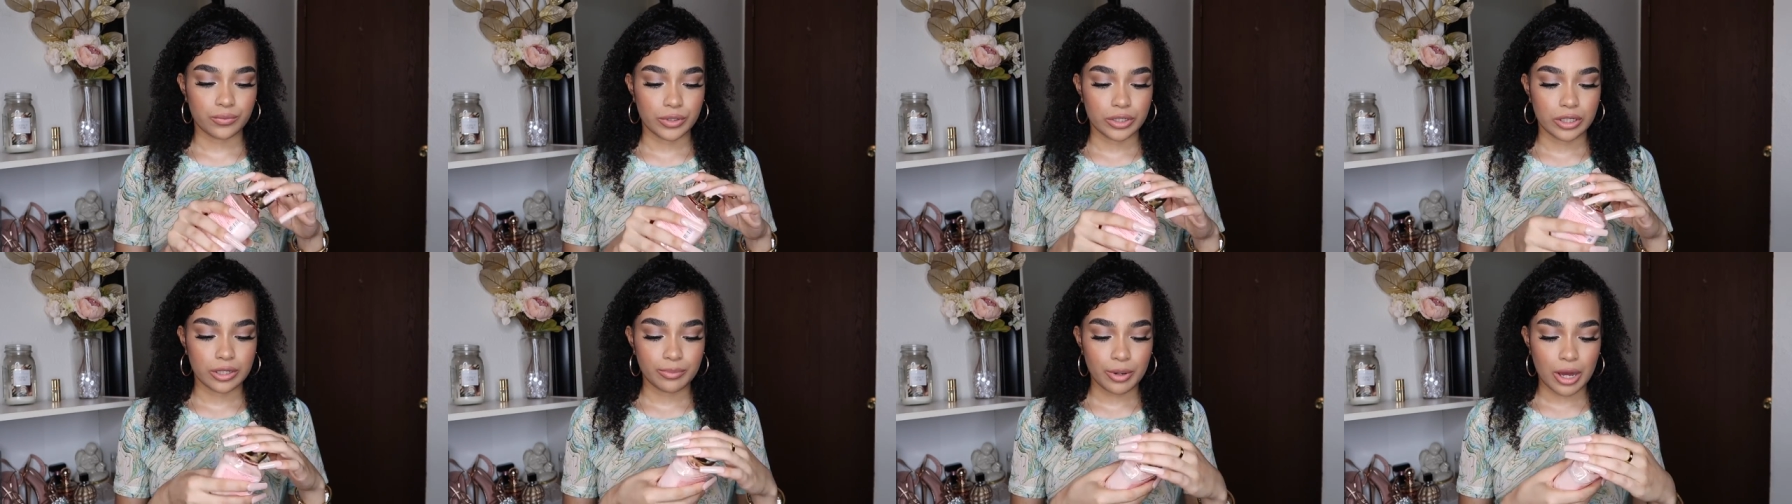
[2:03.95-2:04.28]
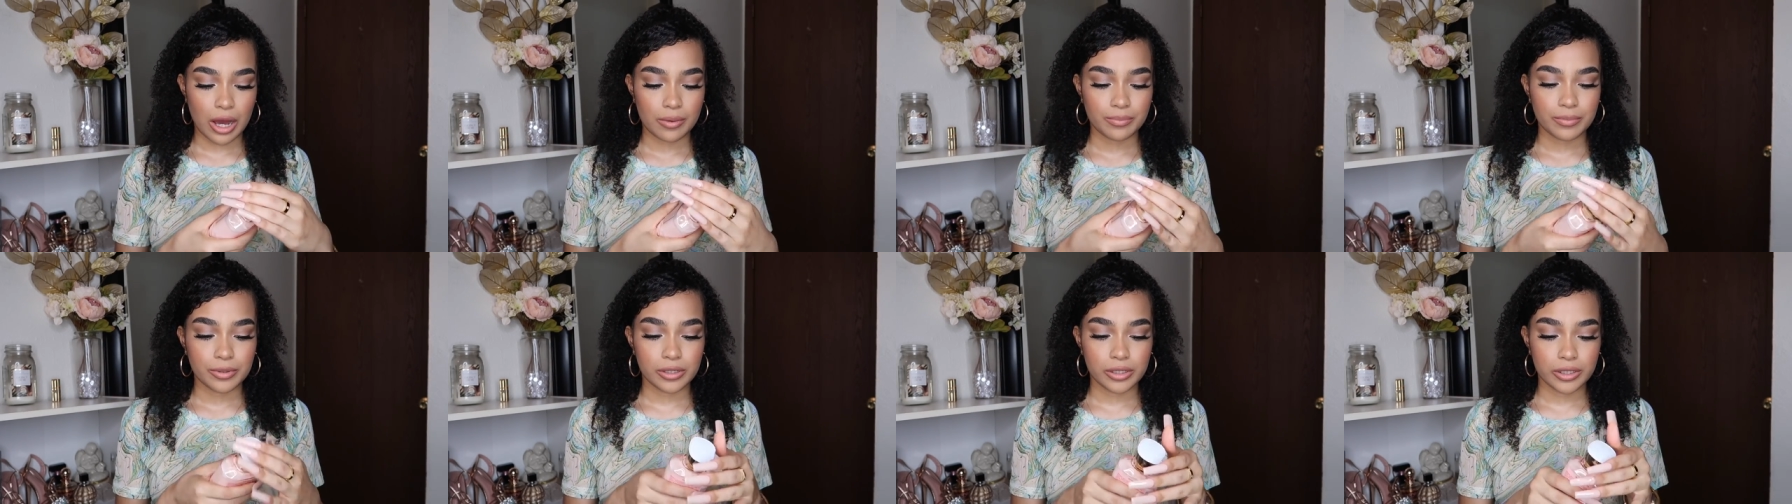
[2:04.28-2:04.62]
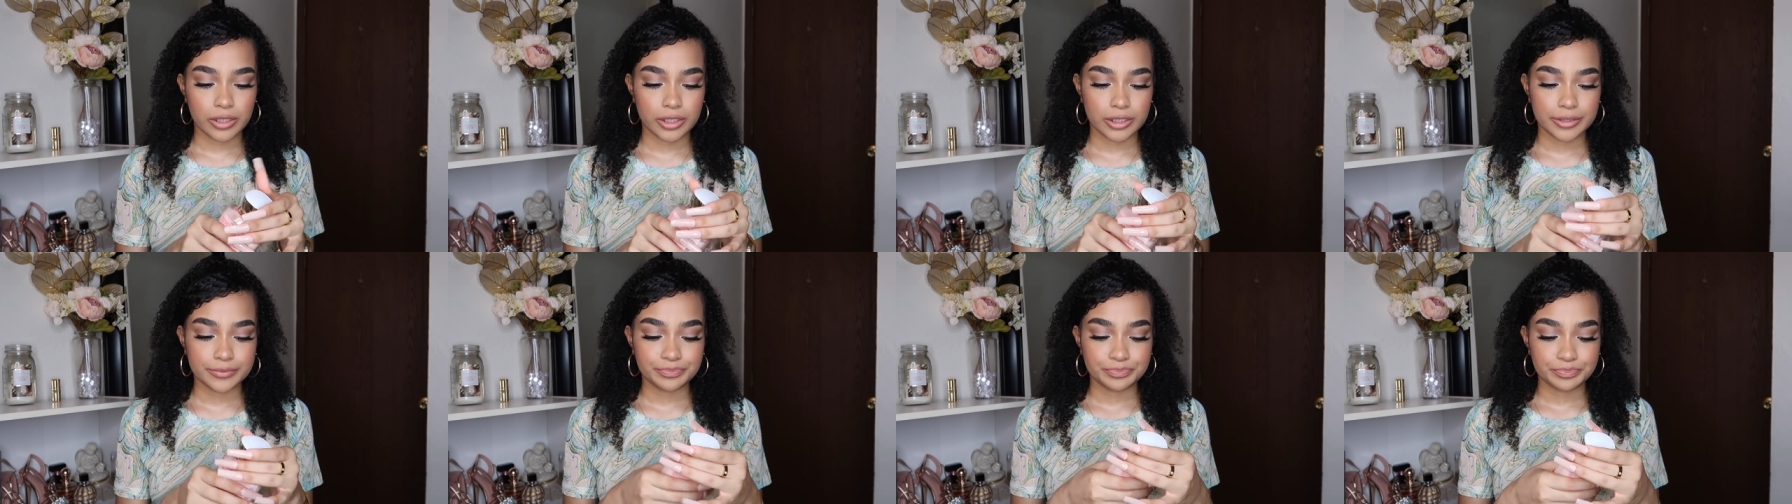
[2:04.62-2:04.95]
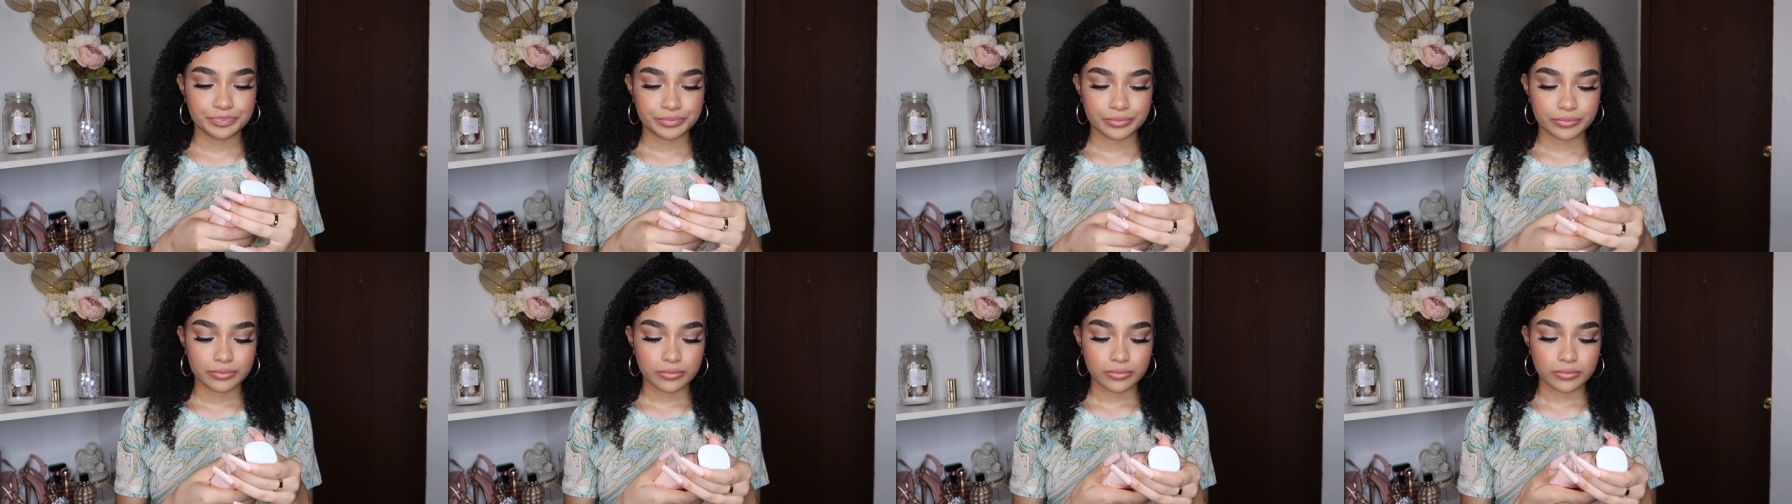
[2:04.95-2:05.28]
really popular
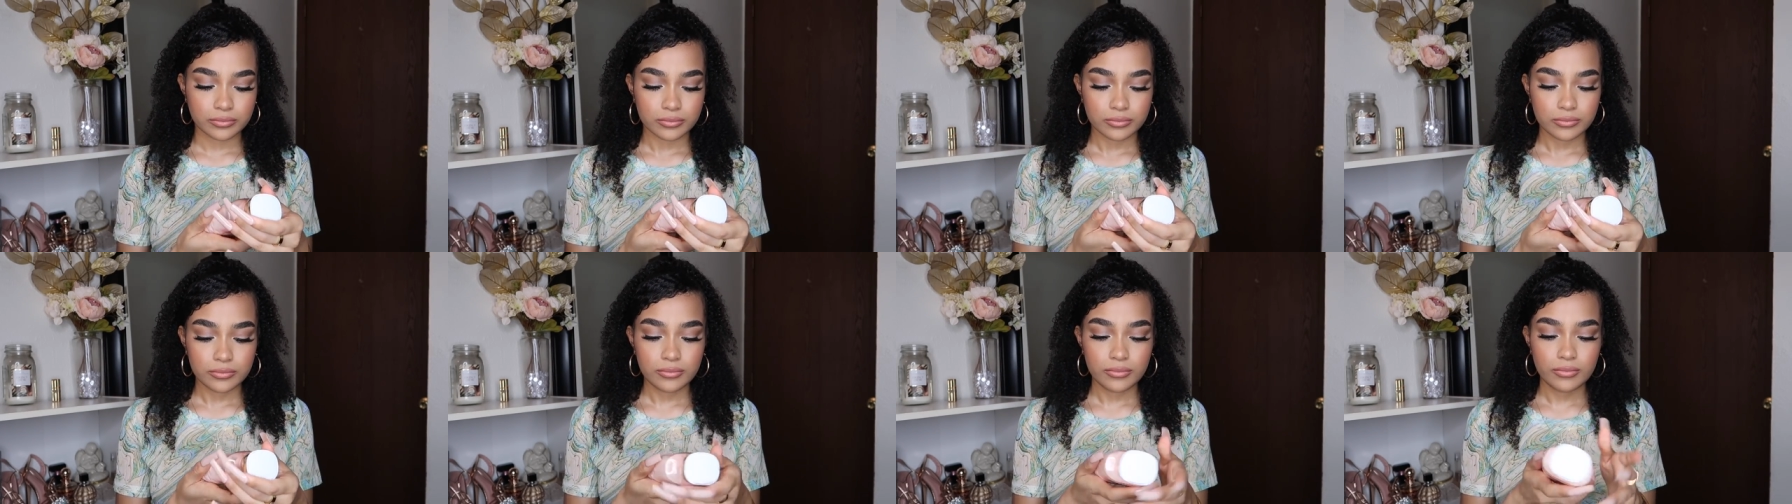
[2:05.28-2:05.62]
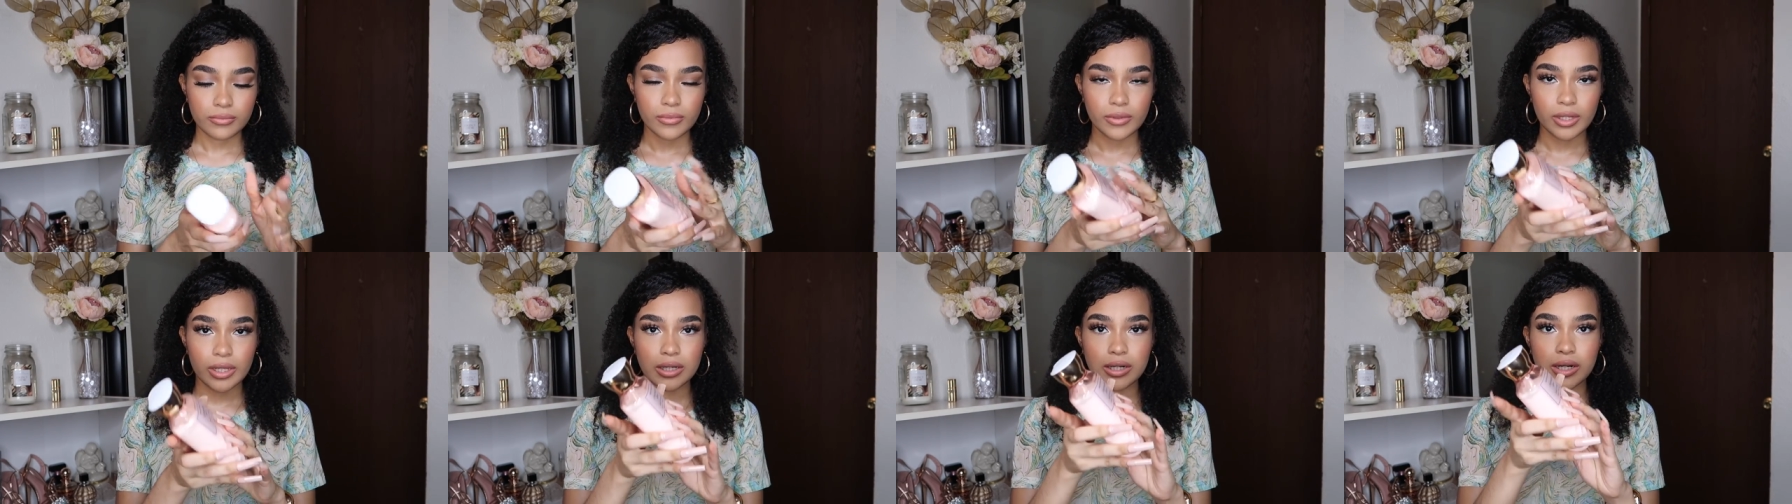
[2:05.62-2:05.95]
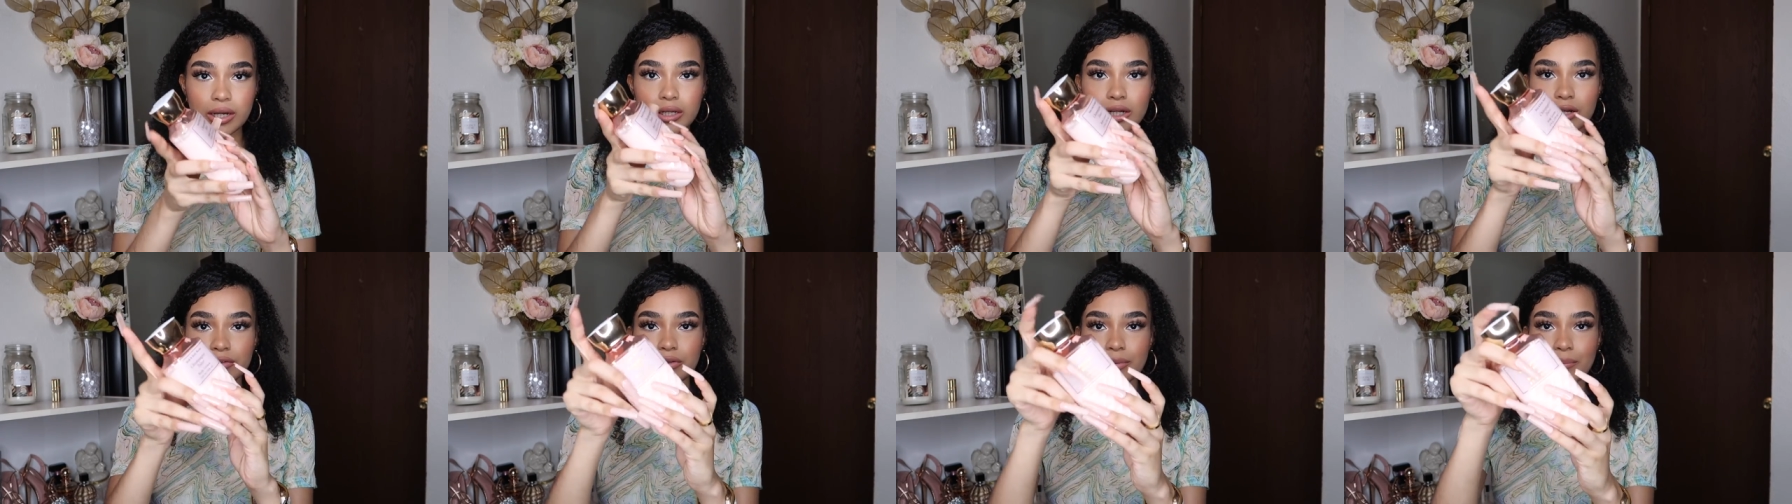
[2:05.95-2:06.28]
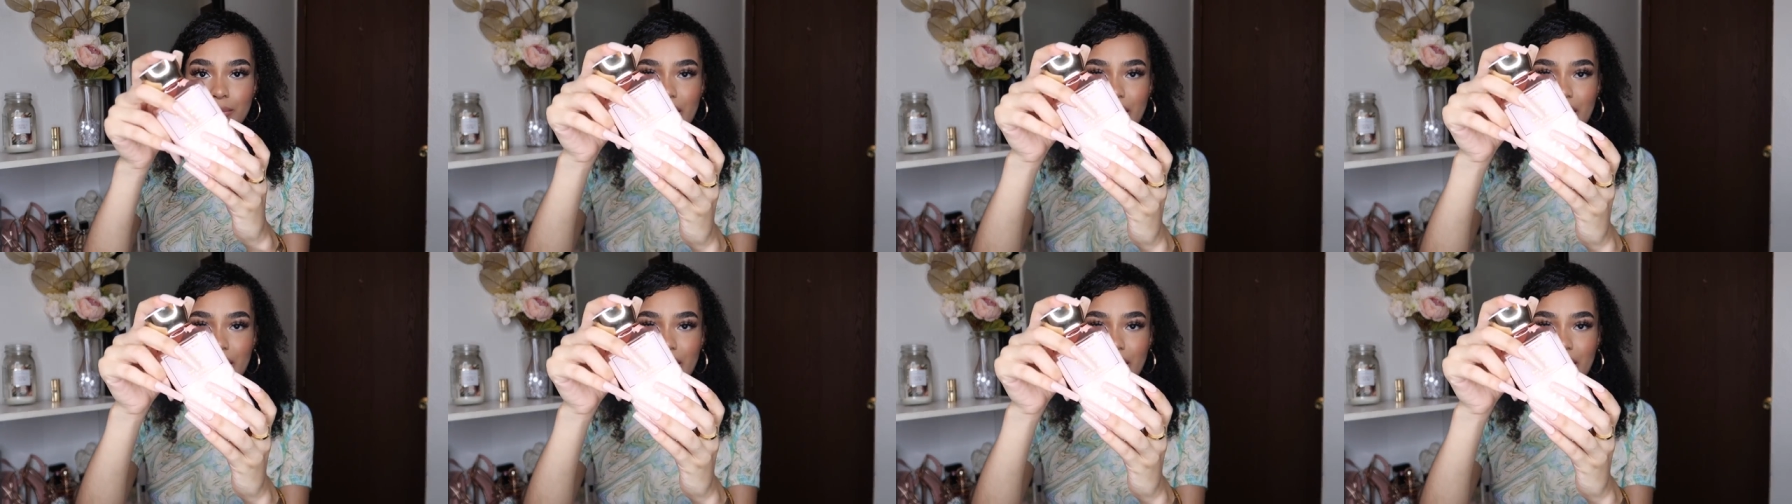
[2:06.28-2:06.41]
and i love the